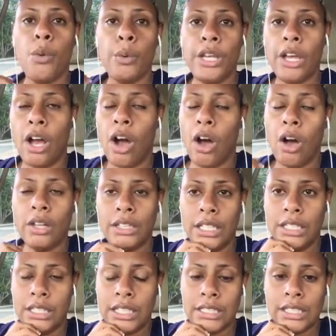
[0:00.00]
We all
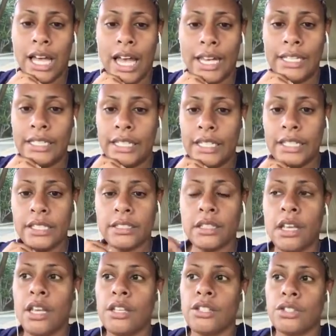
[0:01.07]
need these ideas
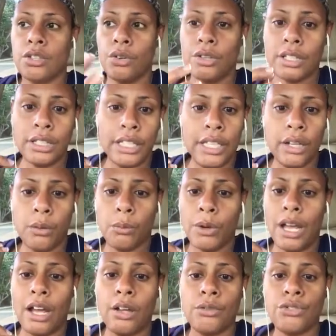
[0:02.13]
circling
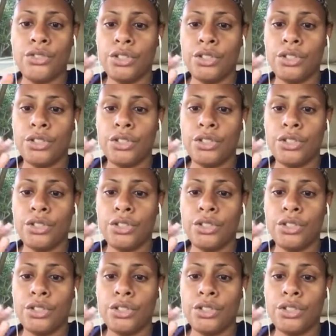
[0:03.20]
around,